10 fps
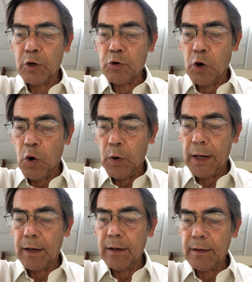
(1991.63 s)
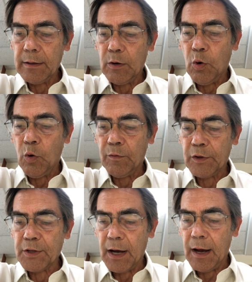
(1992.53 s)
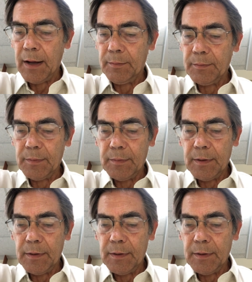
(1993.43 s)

growing over time.